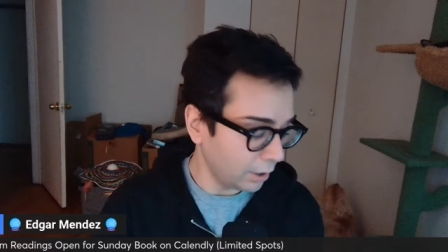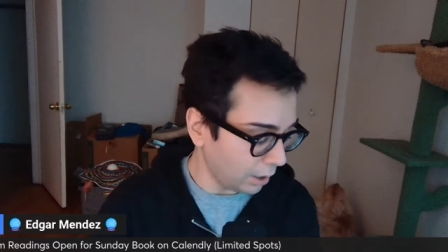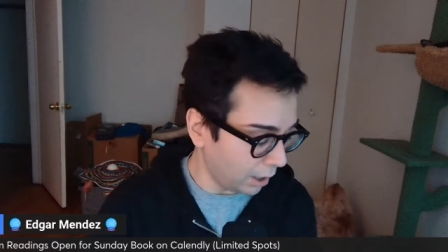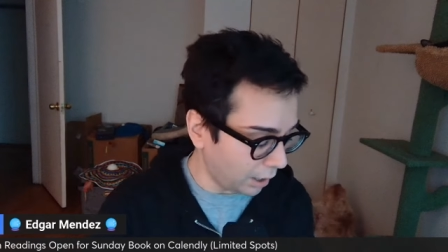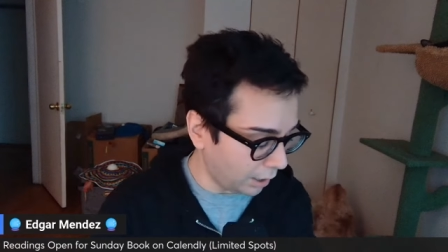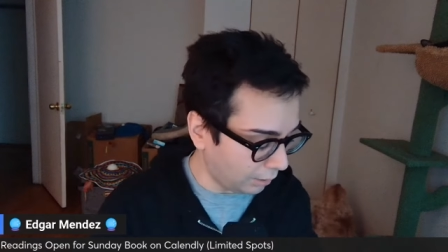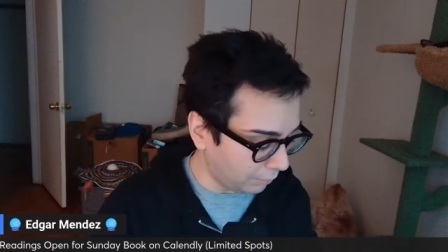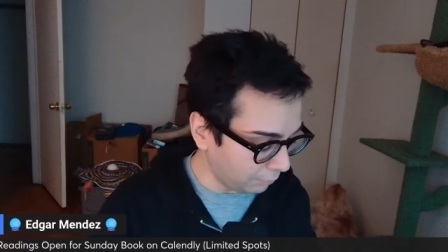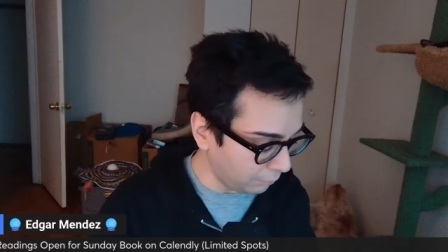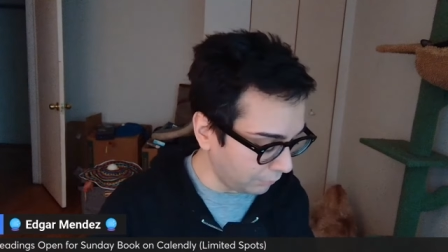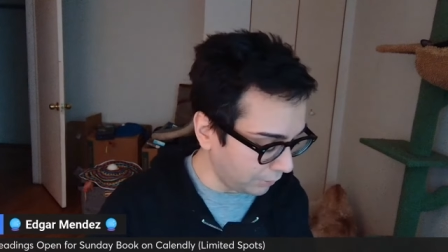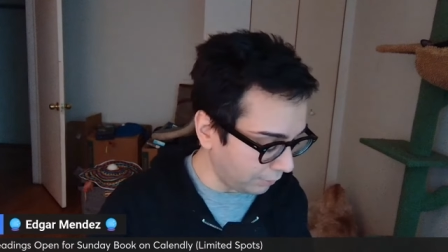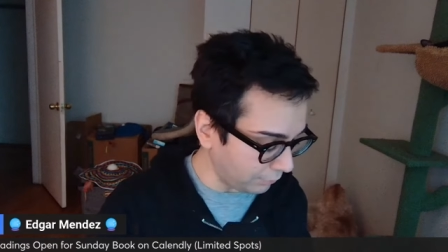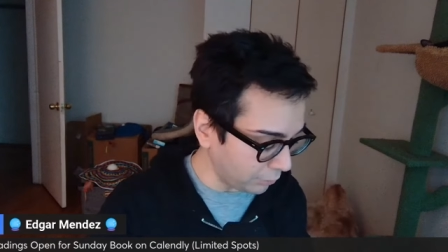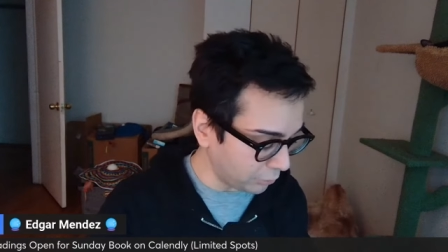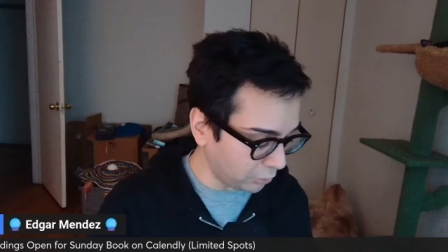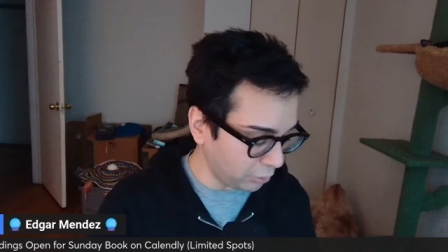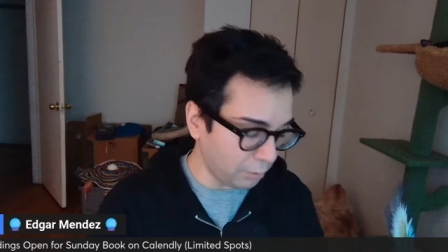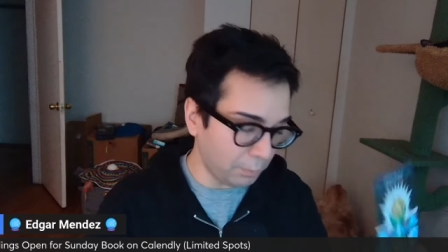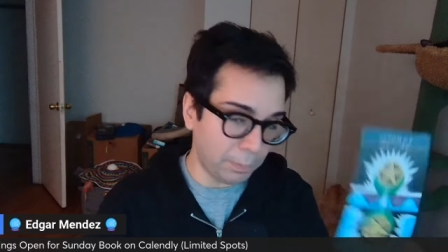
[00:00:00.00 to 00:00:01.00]
Um, we have the
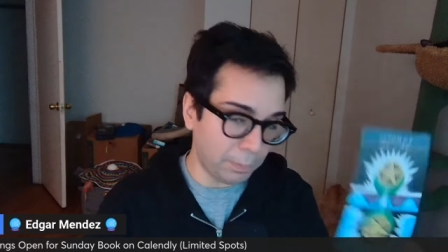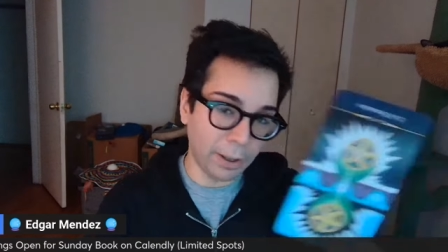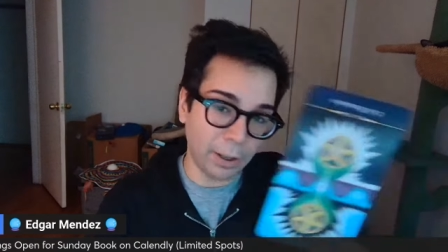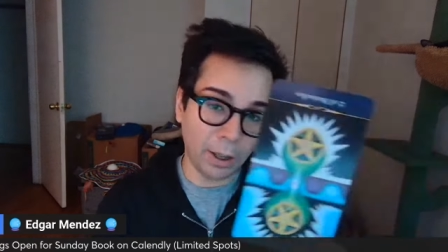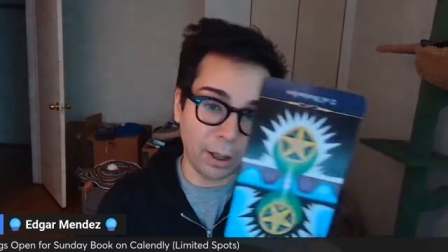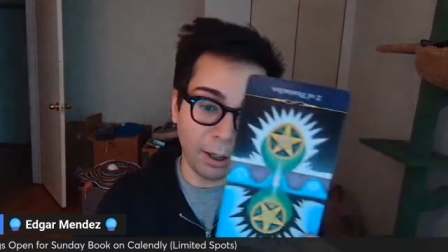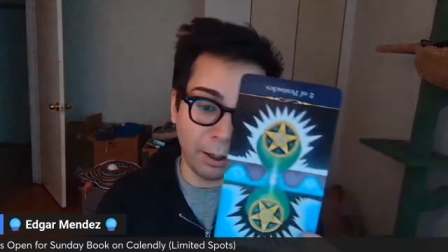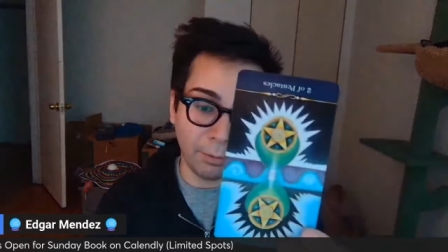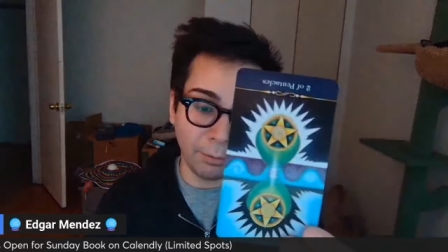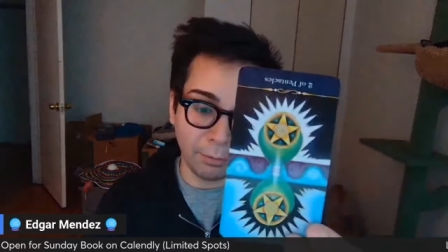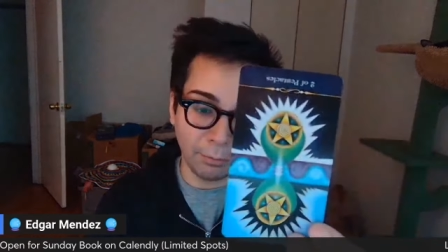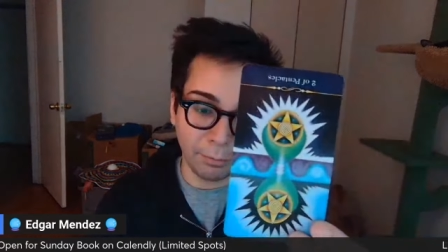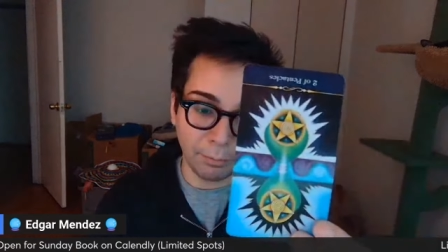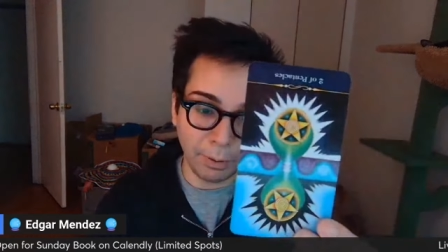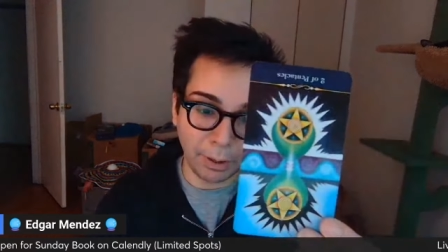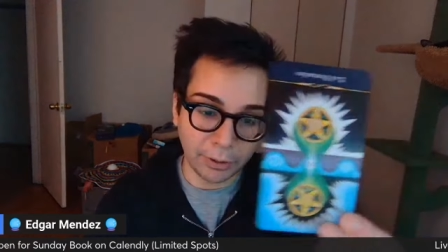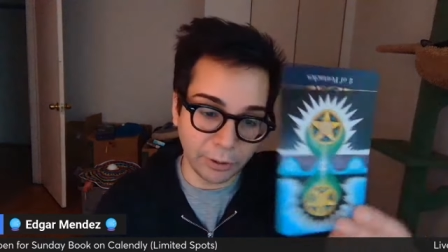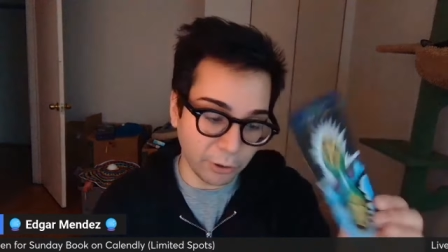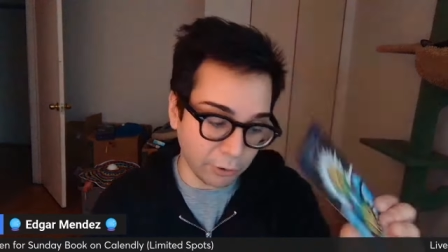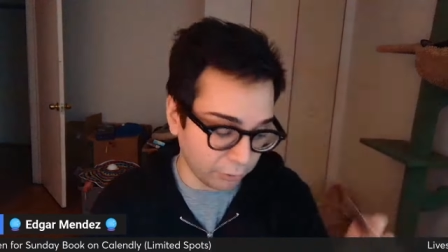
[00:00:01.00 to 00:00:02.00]
two of uh,
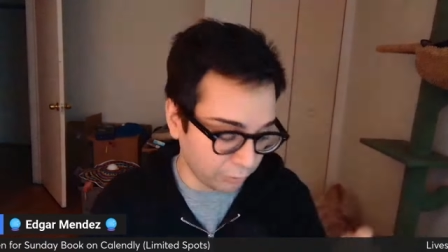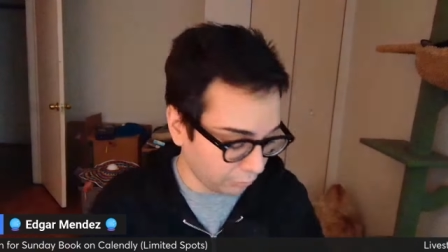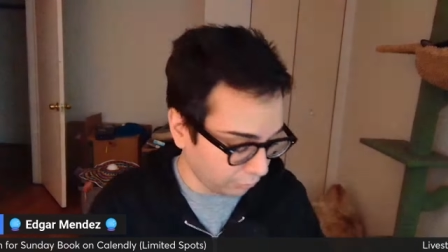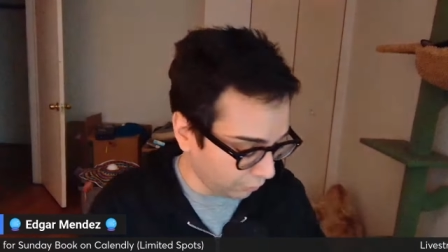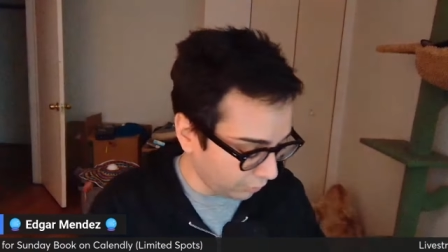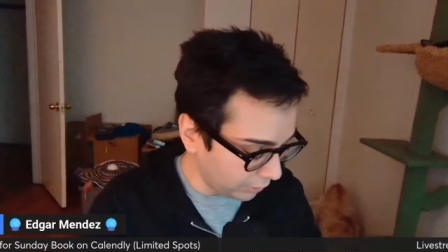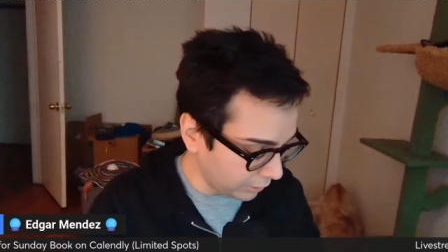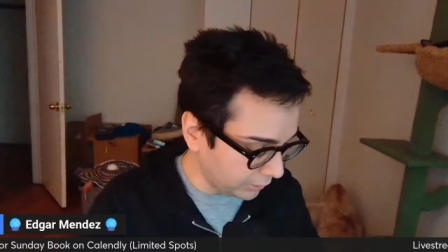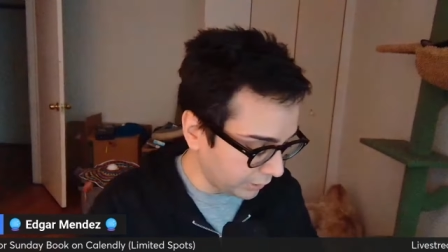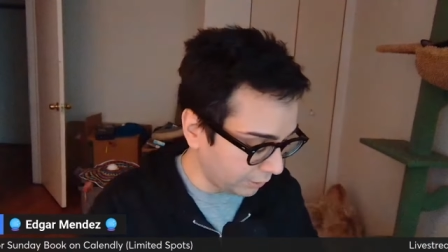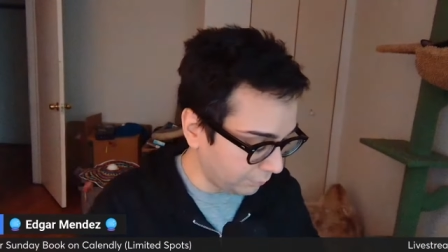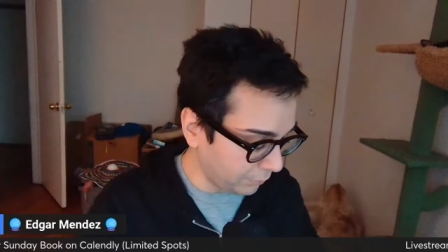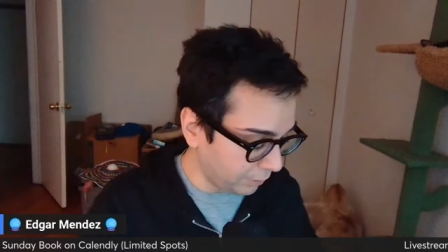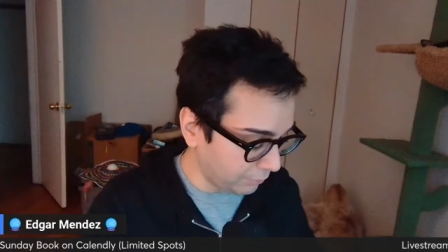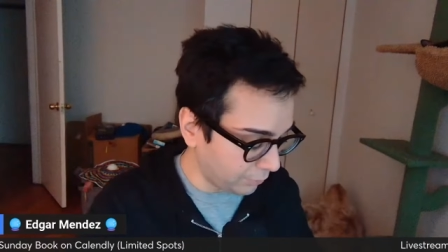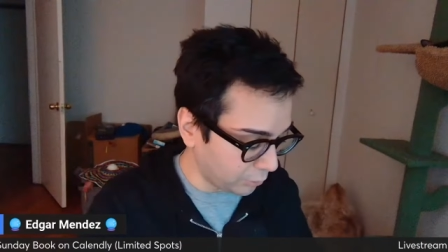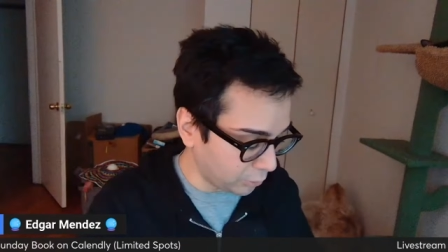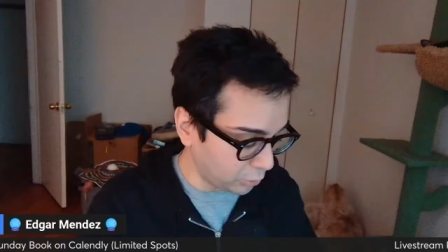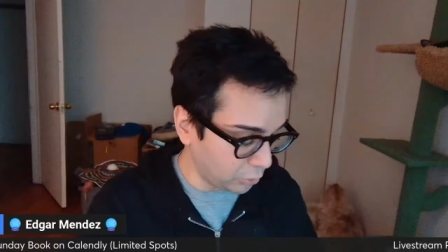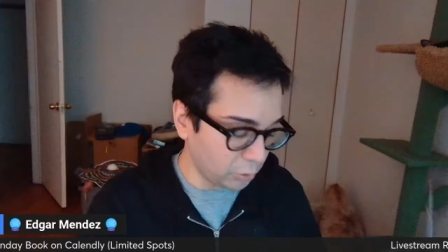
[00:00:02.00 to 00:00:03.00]
Pentacles reverse, and we have
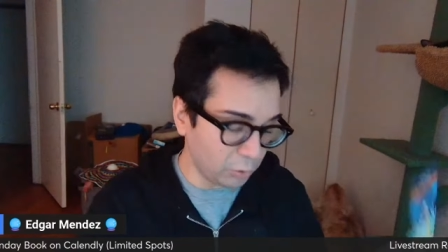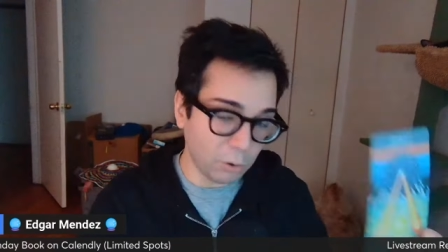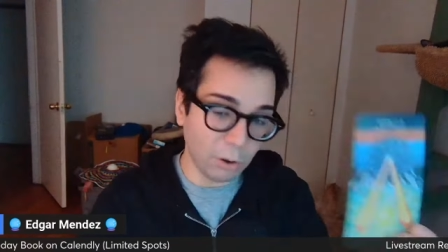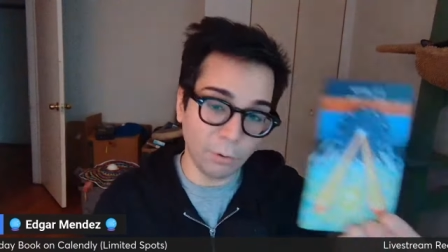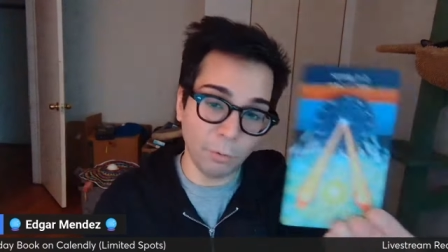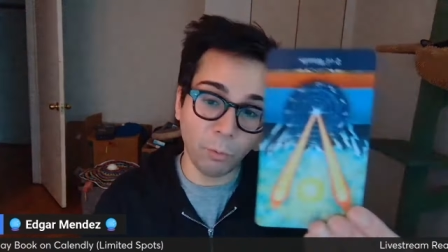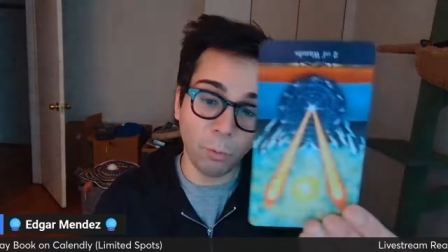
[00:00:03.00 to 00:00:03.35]
the two of